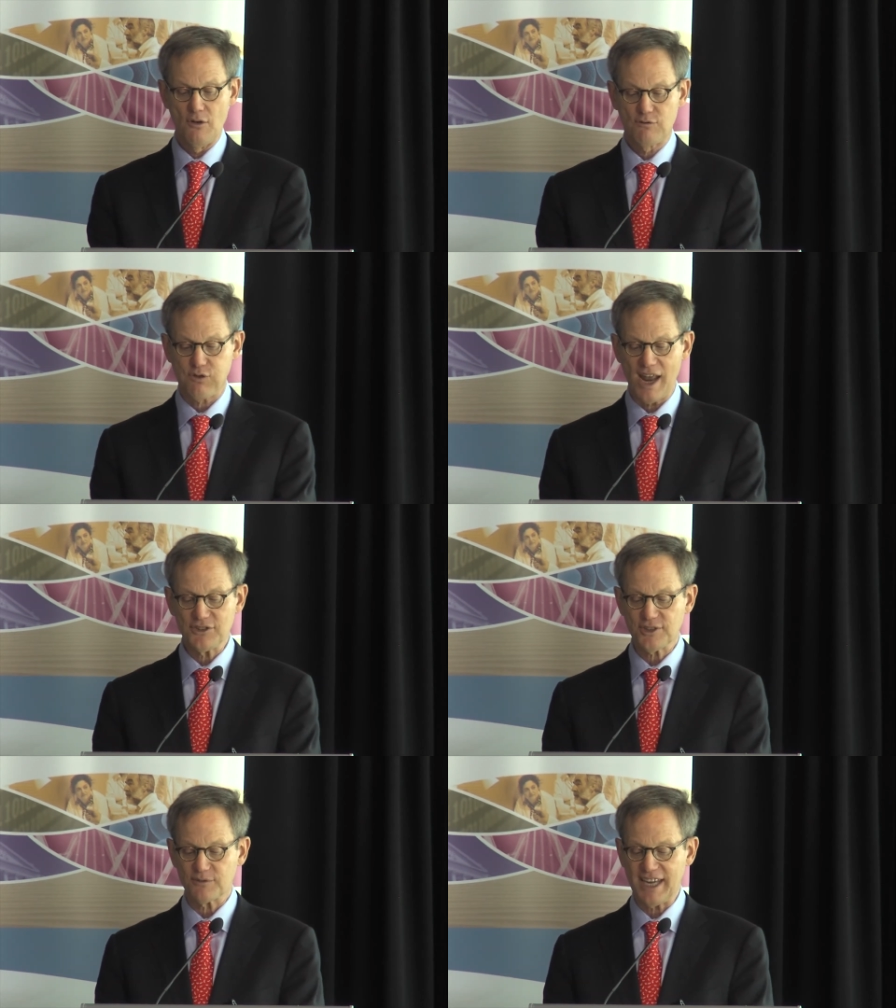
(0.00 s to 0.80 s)

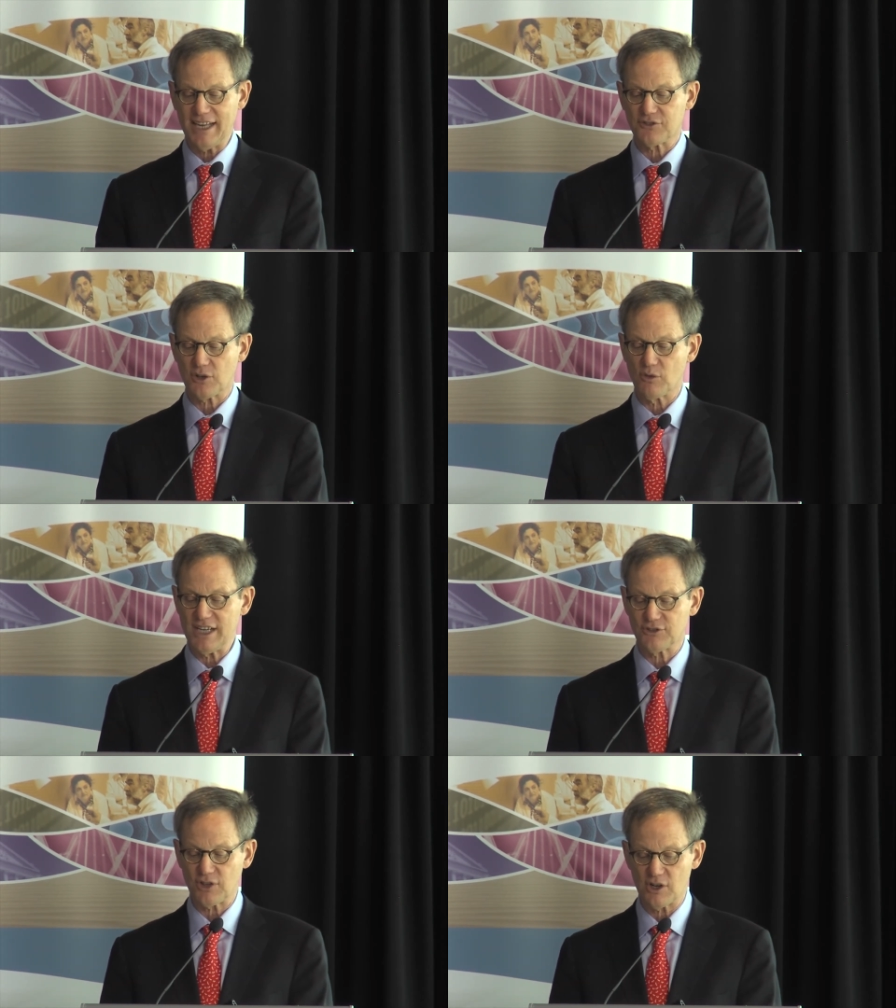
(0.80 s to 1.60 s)
Friends of Cancer
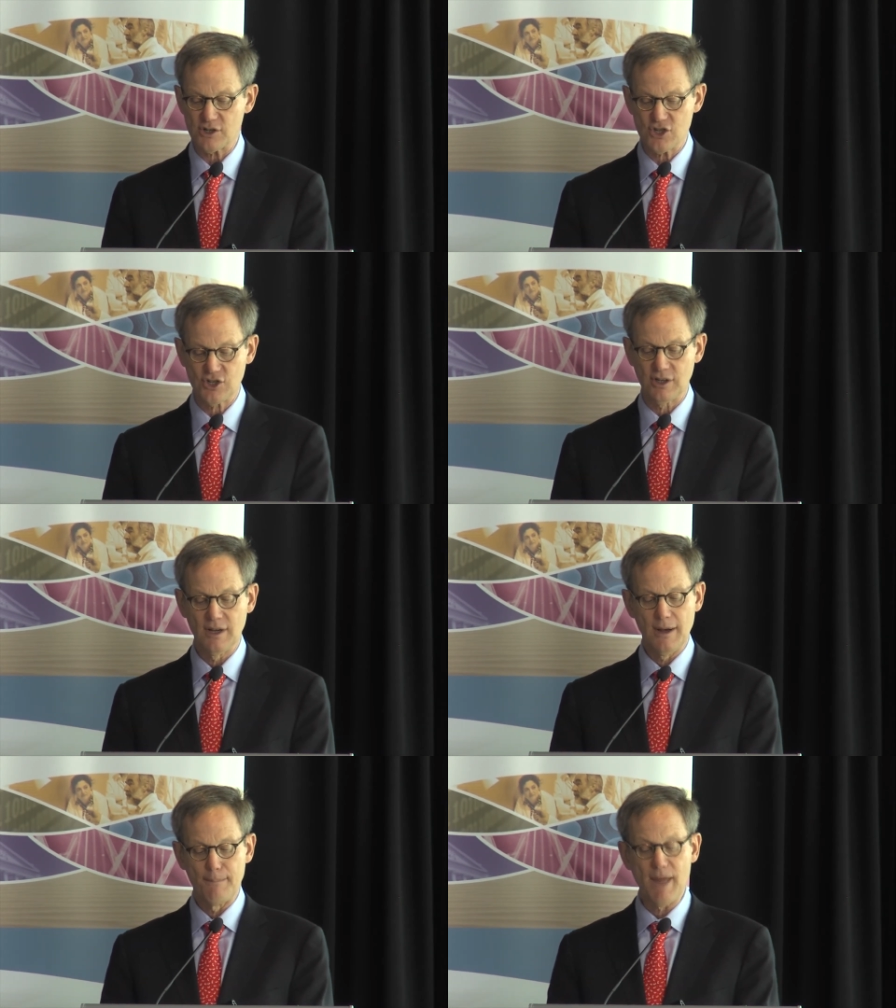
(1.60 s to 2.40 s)
Research,
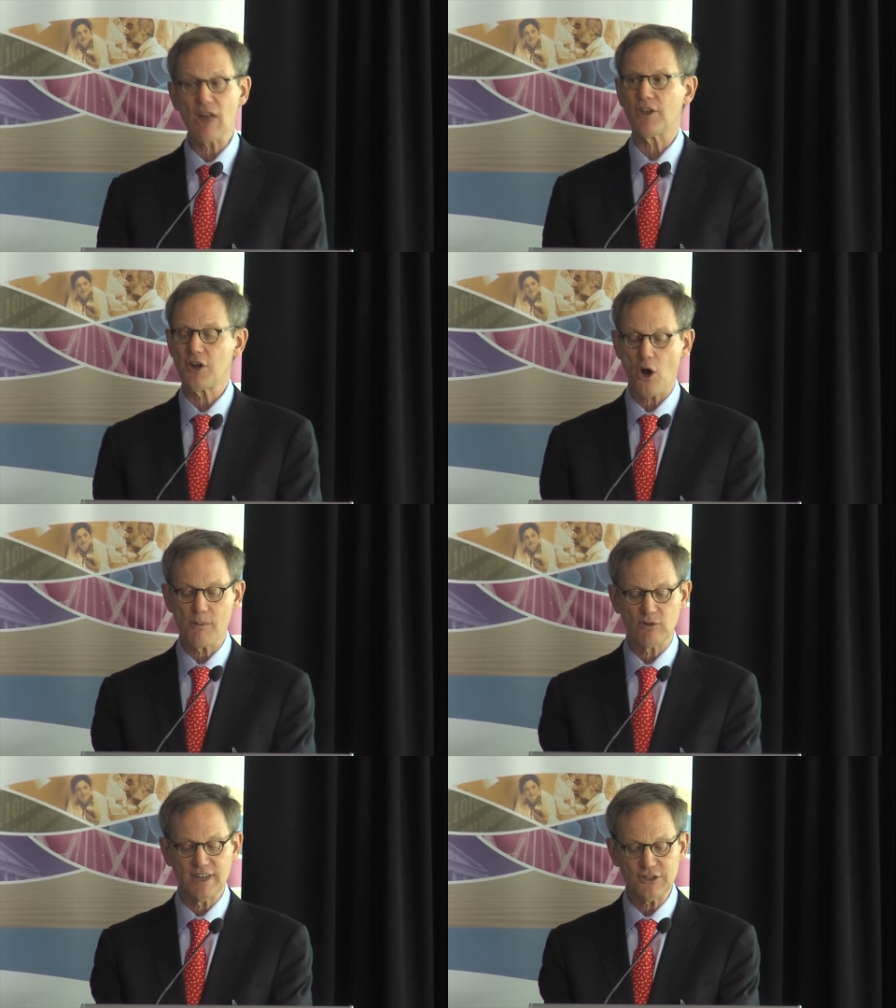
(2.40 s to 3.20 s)

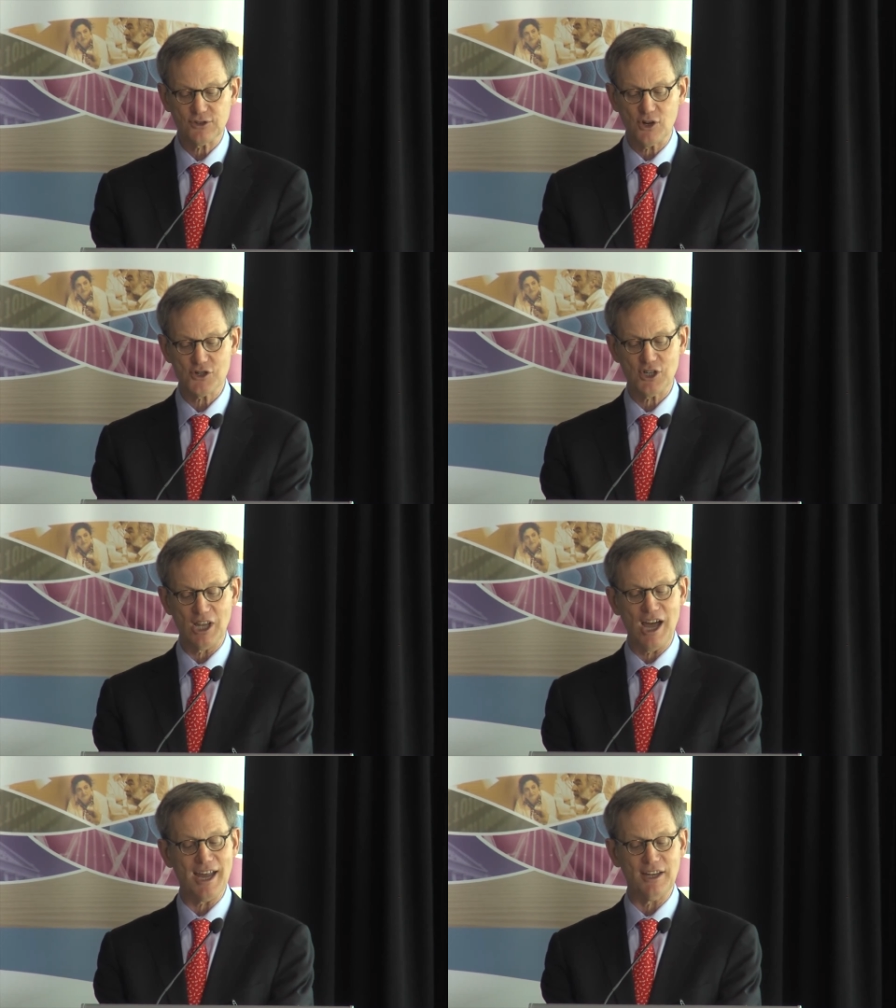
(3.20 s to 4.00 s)
Melanoma Research
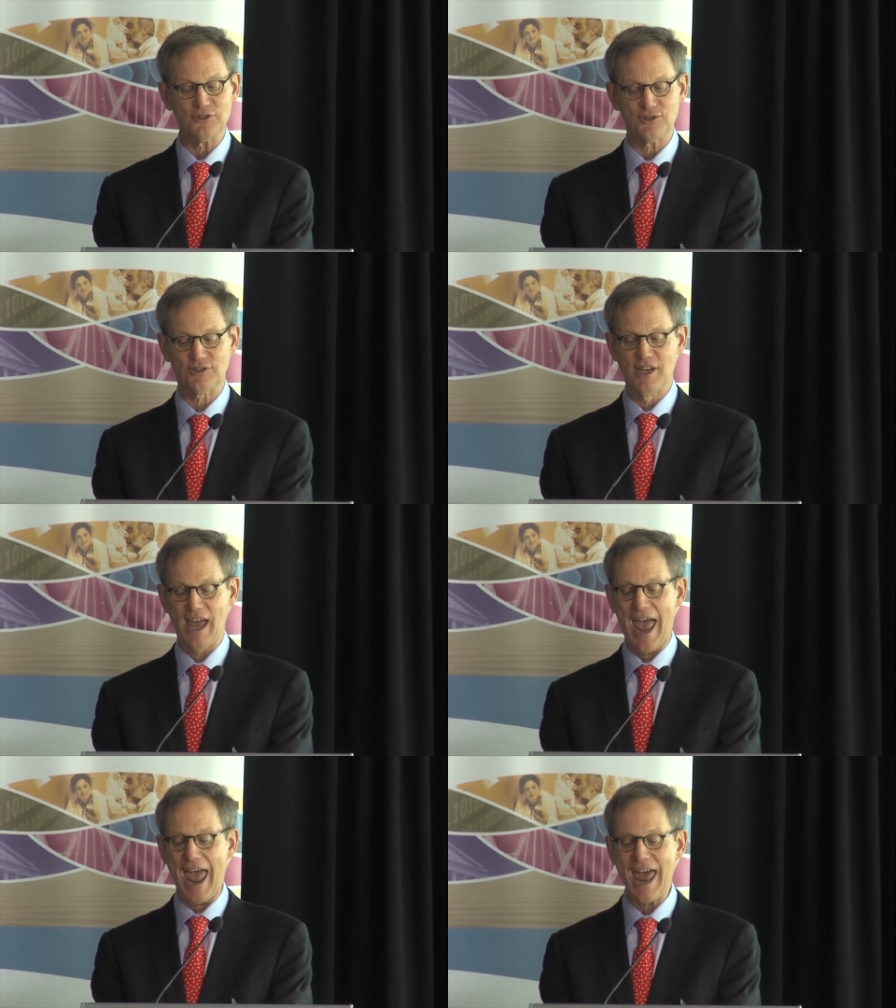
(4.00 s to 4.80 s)
Alliance,
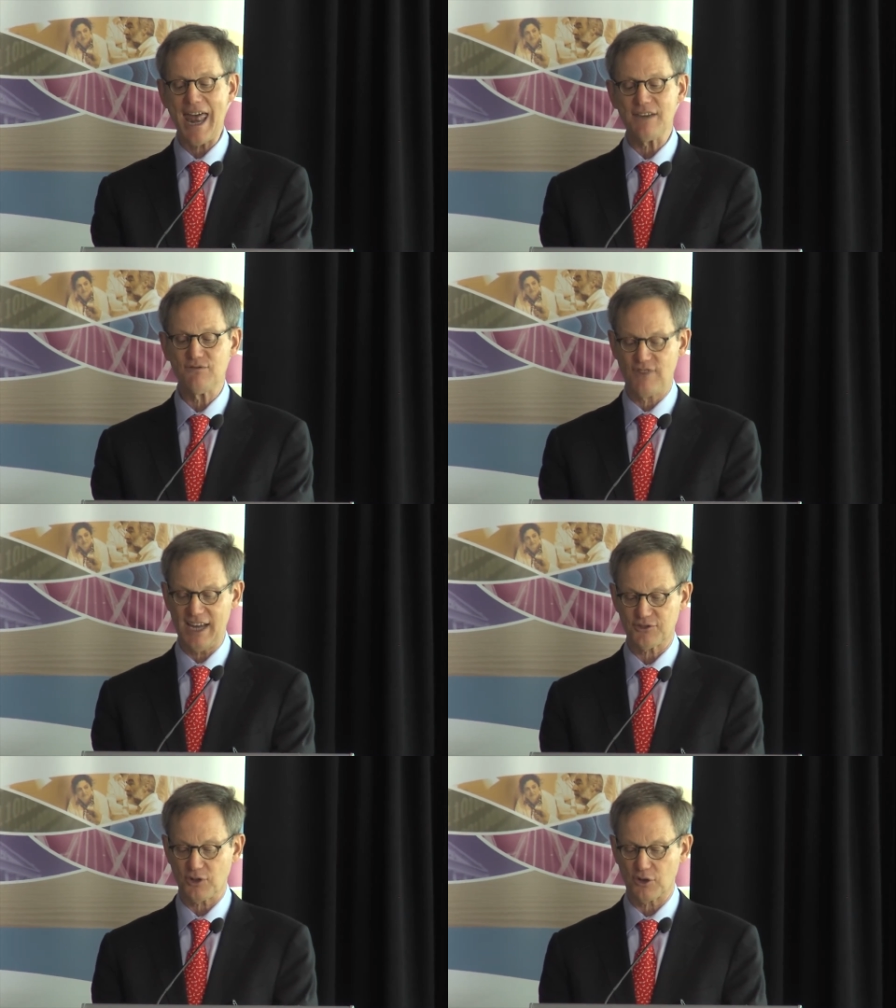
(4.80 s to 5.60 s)
and
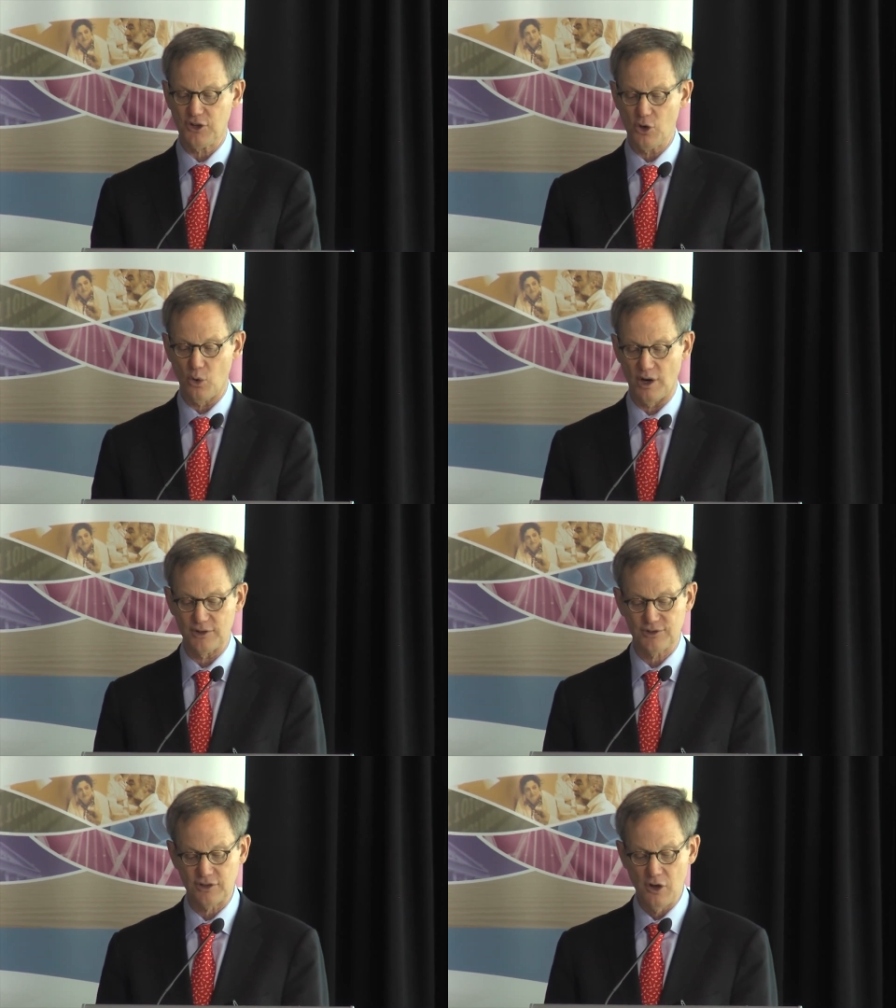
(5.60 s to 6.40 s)
Faster
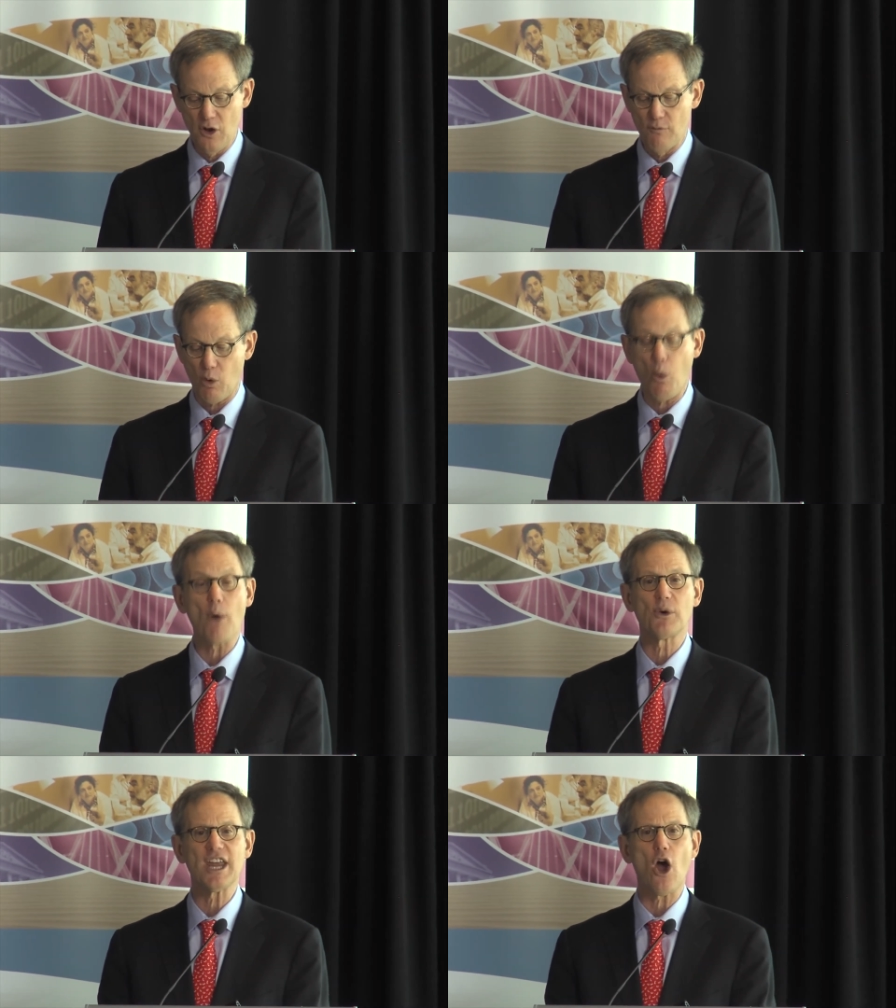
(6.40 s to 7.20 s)
Cures for
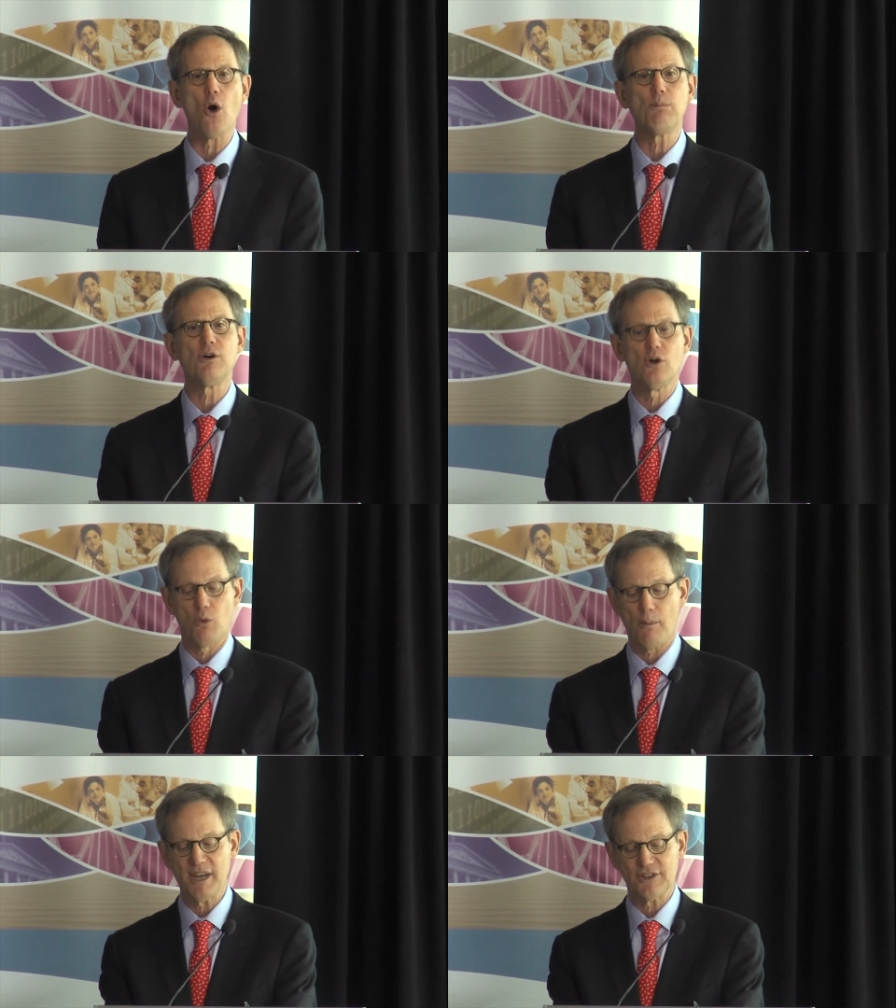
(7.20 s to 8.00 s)
what we hope
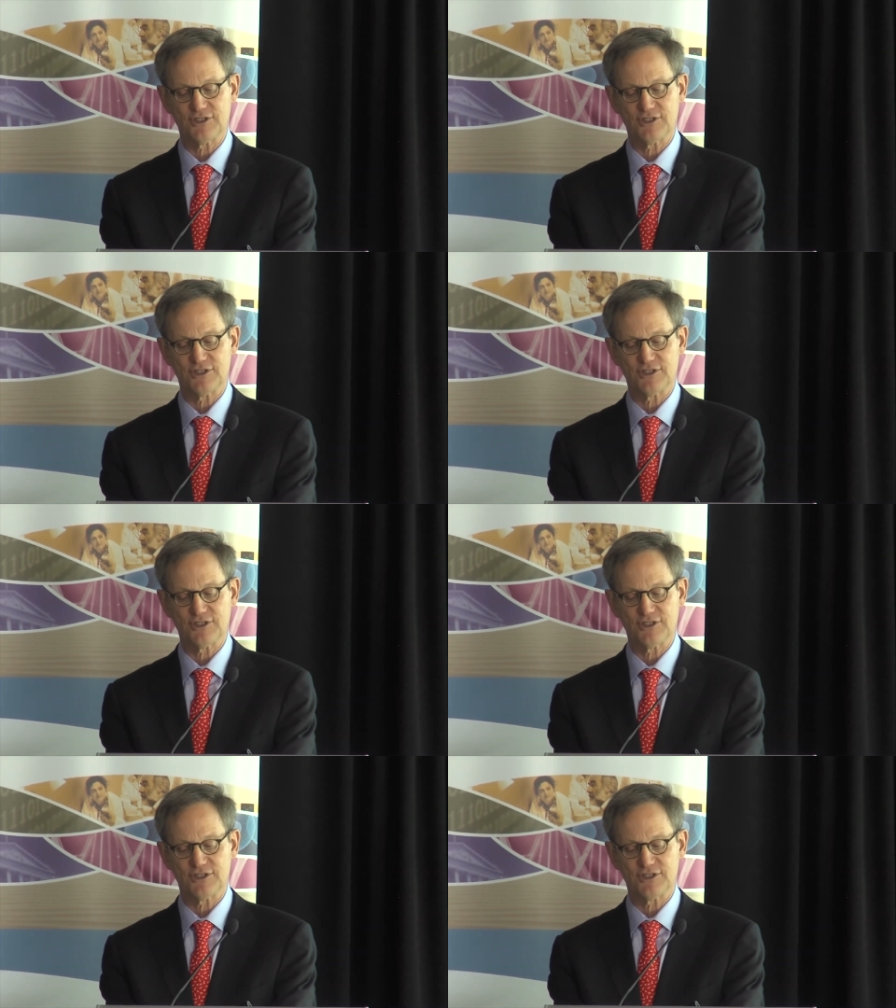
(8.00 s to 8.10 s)
will be a